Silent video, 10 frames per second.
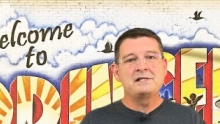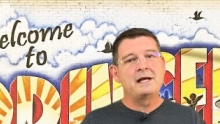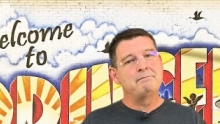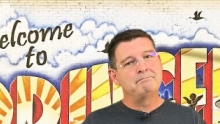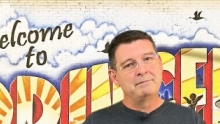
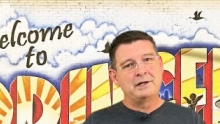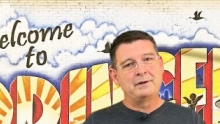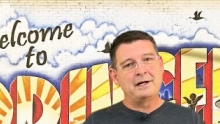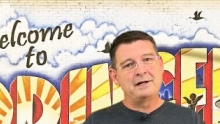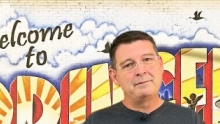us at
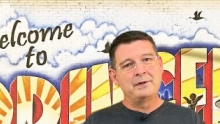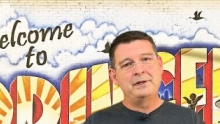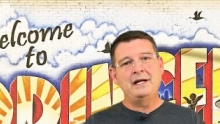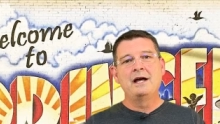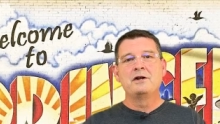Bitter Reality
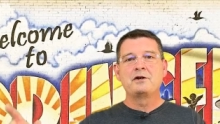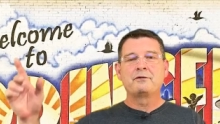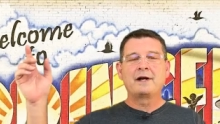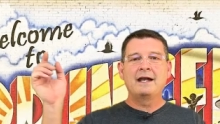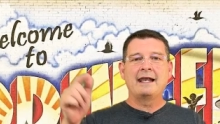Brewing.
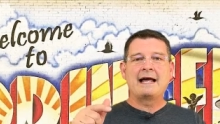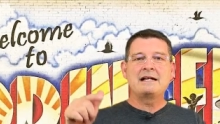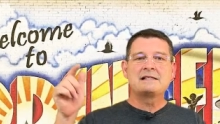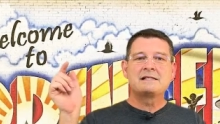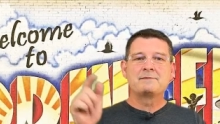Don't forget,
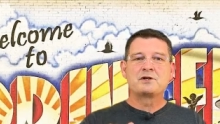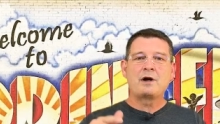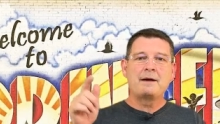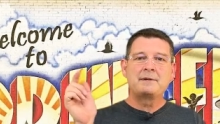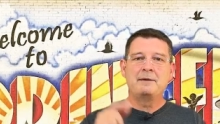like,
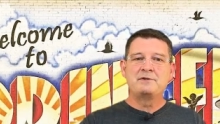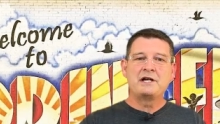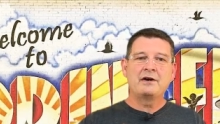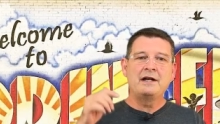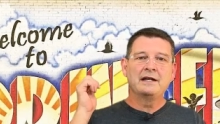subscribe, keep
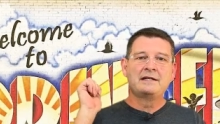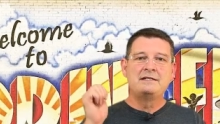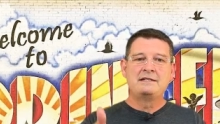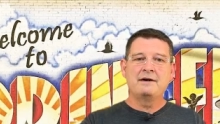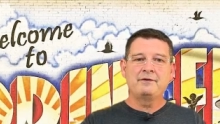sharing.
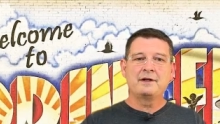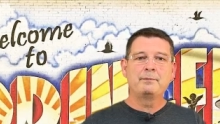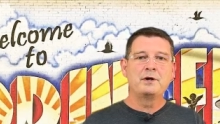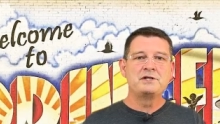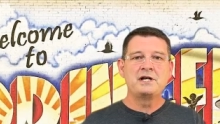Definitely
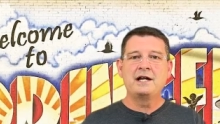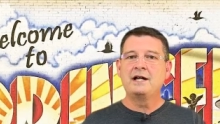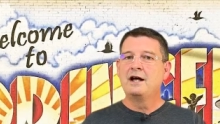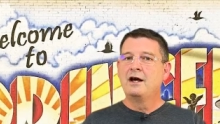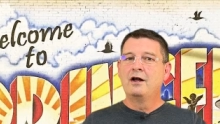appreciate
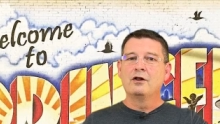it.